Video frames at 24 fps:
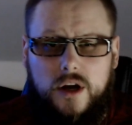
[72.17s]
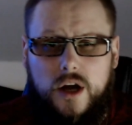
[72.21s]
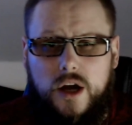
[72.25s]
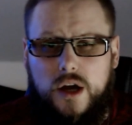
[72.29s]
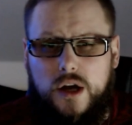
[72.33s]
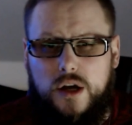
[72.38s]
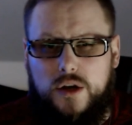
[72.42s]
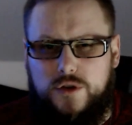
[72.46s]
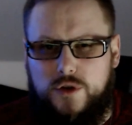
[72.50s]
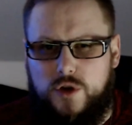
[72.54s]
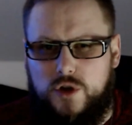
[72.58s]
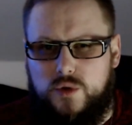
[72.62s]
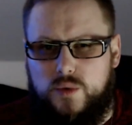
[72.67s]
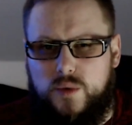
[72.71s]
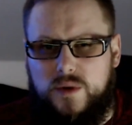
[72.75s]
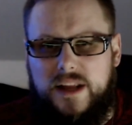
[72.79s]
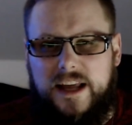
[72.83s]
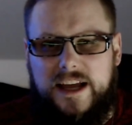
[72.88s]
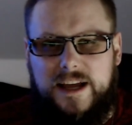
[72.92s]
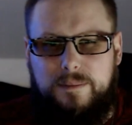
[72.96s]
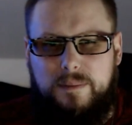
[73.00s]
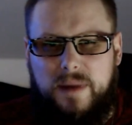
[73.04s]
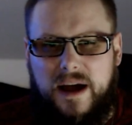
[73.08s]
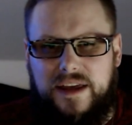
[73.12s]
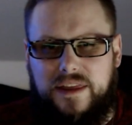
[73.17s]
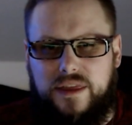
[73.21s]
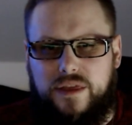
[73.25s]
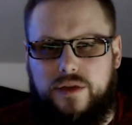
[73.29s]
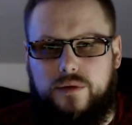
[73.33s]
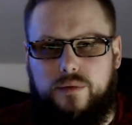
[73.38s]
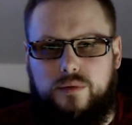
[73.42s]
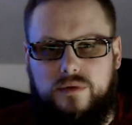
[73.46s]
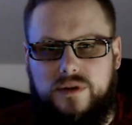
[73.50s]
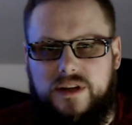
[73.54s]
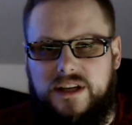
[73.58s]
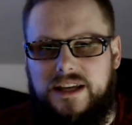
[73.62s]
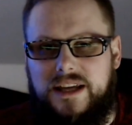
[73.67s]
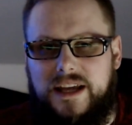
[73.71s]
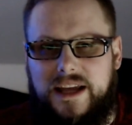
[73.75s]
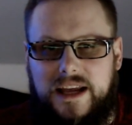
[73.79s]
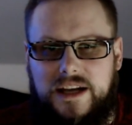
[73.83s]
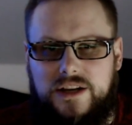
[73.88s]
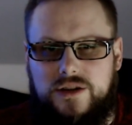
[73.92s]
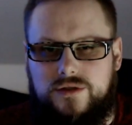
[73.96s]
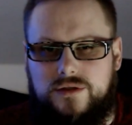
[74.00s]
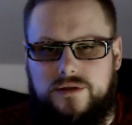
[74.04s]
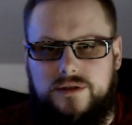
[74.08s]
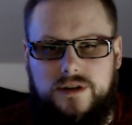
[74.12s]
Those were like my three
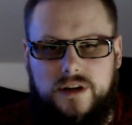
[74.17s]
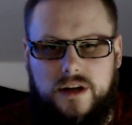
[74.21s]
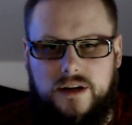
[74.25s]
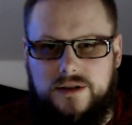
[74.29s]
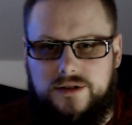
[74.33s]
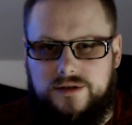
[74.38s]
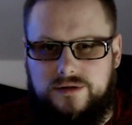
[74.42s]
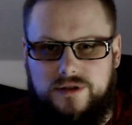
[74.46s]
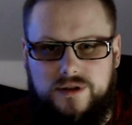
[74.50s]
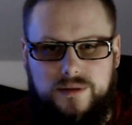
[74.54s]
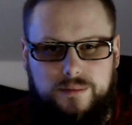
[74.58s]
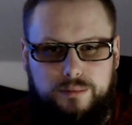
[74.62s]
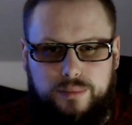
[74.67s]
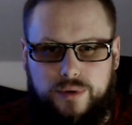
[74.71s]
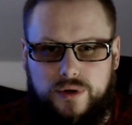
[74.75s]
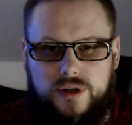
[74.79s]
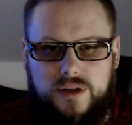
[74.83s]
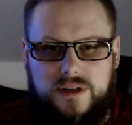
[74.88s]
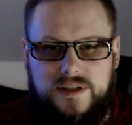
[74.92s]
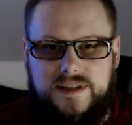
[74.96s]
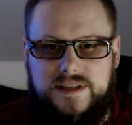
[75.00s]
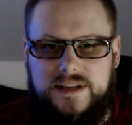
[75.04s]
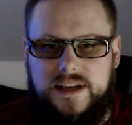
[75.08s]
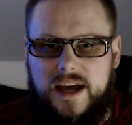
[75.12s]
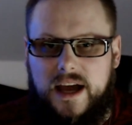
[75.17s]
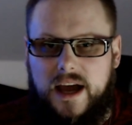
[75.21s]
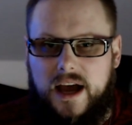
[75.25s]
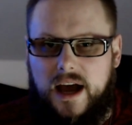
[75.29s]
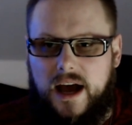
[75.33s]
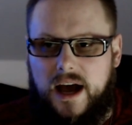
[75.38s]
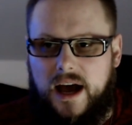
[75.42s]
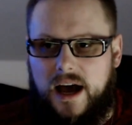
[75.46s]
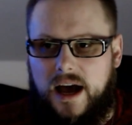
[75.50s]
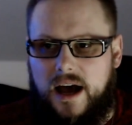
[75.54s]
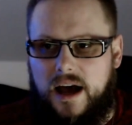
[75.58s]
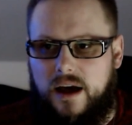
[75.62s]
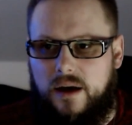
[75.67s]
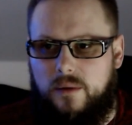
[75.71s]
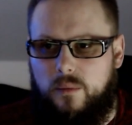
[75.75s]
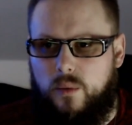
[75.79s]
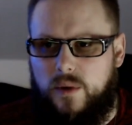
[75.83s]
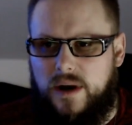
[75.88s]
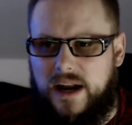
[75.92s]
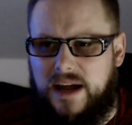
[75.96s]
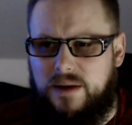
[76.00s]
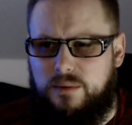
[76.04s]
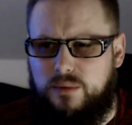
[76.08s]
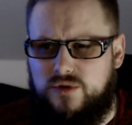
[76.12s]
introductory books when
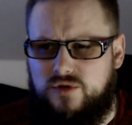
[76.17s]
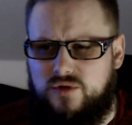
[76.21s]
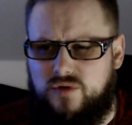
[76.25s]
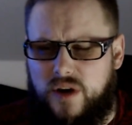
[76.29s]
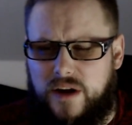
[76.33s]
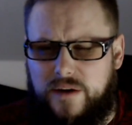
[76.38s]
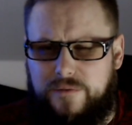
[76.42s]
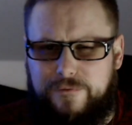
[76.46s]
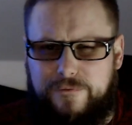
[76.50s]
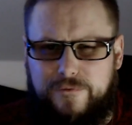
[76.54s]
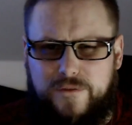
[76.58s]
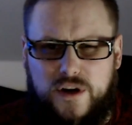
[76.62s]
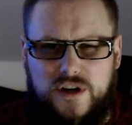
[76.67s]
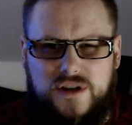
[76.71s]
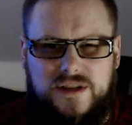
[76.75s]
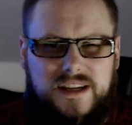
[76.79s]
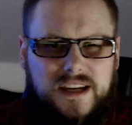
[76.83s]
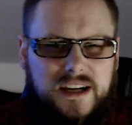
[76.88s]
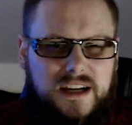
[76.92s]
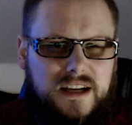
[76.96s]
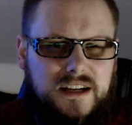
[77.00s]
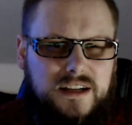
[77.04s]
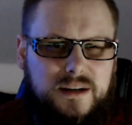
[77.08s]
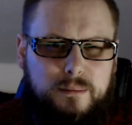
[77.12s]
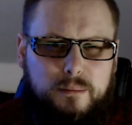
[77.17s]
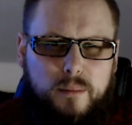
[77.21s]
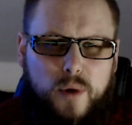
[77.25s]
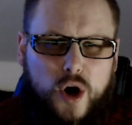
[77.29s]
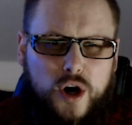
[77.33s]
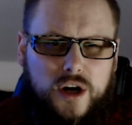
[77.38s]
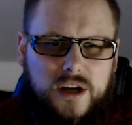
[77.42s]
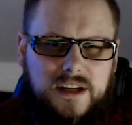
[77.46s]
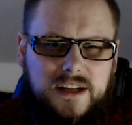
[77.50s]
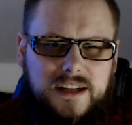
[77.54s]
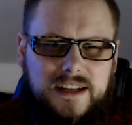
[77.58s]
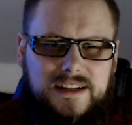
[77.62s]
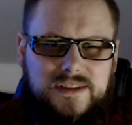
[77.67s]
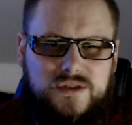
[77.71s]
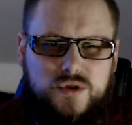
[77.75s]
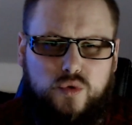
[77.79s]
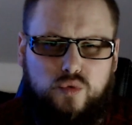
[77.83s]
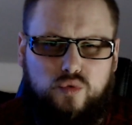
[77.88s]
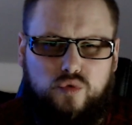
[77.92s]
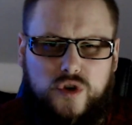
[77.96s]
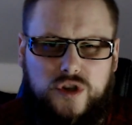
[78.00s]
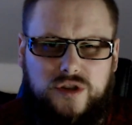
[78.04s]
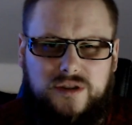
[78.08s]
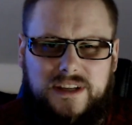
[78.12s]
I was like first getting into marketing to
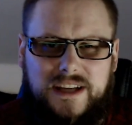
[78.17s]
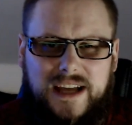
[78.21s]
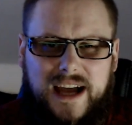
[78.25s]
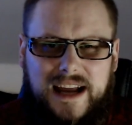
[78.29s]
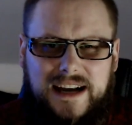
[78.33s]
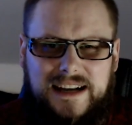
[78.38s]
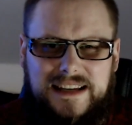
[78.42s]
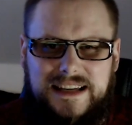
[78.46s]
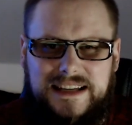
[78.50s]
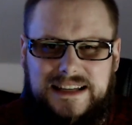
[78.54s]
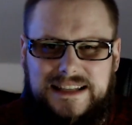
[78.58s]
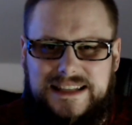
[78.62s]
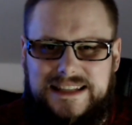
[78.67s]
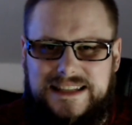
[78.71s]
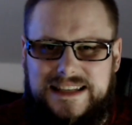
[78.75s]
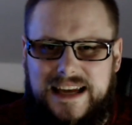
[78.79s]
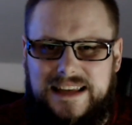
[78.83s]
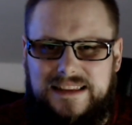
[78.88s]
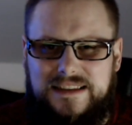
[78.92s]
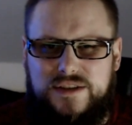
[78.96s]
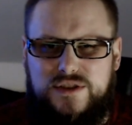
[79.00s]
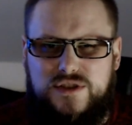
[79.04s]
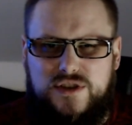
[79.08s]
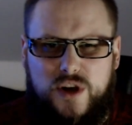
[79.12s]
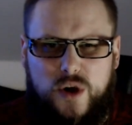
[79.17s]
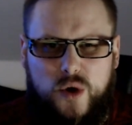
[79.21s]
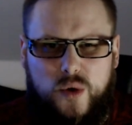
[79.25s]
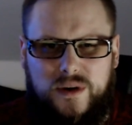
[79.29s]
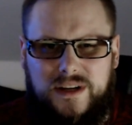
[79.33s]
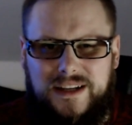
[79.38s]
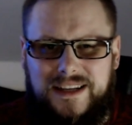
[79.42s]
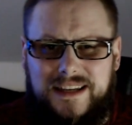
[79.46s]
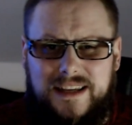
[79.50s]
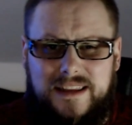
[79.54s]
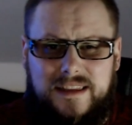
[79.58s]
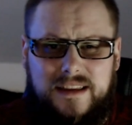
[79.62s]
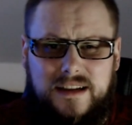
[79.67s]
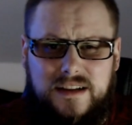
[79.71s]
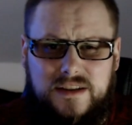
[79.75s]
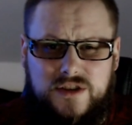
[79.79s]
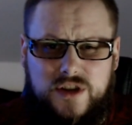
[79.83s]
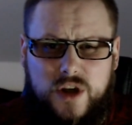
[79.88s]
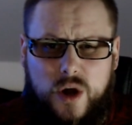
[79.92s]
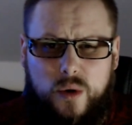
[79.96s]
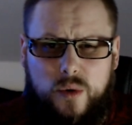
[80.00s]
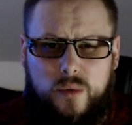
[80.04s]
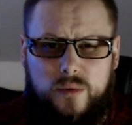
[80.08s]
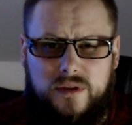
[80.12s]
really kind of like set the tone and get things
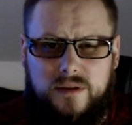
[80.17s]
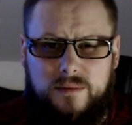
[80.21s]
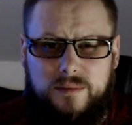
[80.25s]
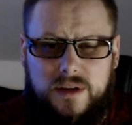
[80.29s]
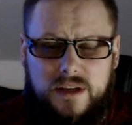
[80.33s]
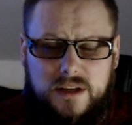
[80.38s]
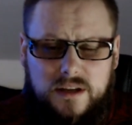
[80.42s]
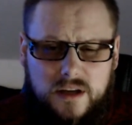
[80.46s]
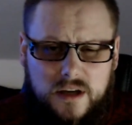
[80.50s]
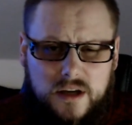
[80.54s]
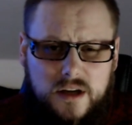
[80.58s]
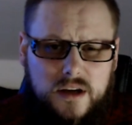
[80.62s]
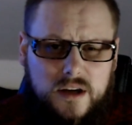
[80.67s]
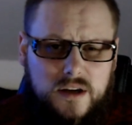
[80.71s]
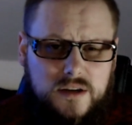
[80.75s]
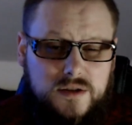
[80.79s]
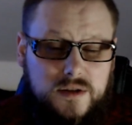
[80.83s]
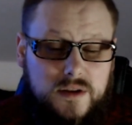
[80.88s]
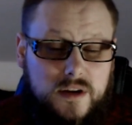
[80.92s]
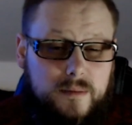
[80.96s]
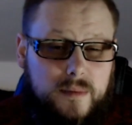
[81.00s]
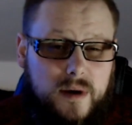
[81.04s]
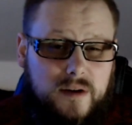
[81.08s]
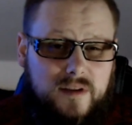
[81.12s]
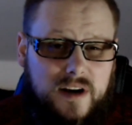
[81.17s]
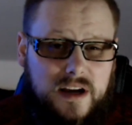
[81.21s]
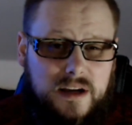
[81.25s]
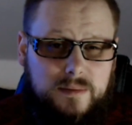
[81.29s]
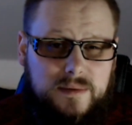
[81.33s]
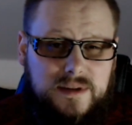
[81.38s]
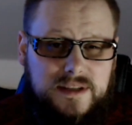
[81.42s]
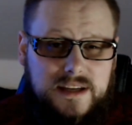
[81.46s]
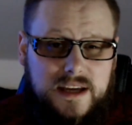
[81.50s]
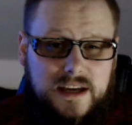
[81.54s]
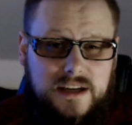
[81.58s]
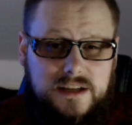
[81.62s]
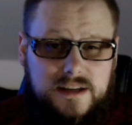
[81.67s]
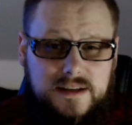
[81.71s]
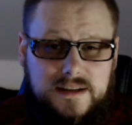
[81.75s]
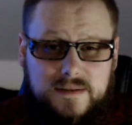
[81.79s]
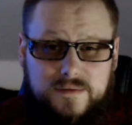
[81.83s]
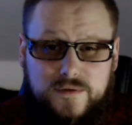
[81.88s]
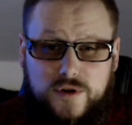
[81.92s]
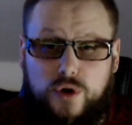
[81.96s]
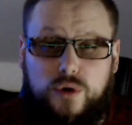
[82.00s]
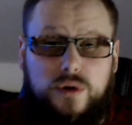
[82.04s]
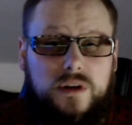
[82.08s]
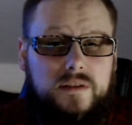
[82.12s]
going with me. So they're my recommendations if
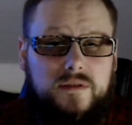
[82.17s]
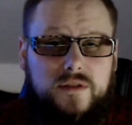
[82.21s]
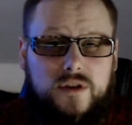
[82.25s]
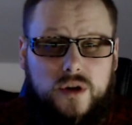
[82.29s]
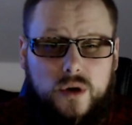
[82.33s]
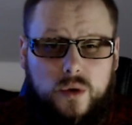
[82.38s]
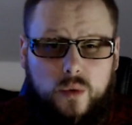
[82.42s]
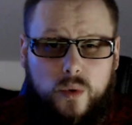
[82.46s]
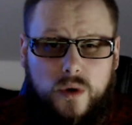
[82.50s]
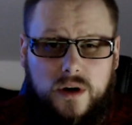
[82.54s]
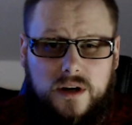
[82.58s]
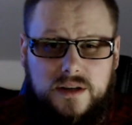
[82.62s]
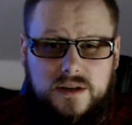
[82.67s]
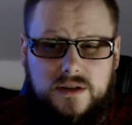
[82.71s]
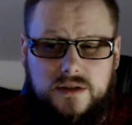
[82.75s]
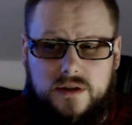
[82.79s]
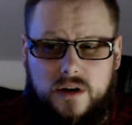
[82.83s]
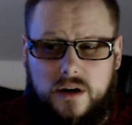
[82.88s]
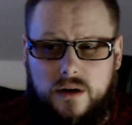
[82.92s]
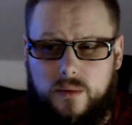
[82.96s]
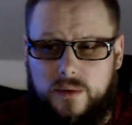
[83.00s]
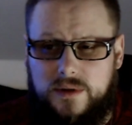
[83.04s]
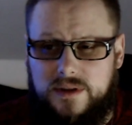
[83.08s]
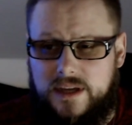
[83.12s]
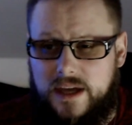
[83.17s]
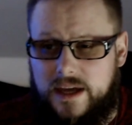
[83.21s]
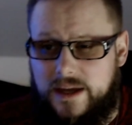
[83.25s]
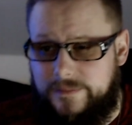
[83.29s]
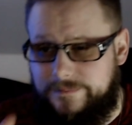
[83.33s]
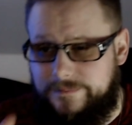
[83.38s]
you don't even know where to start with that.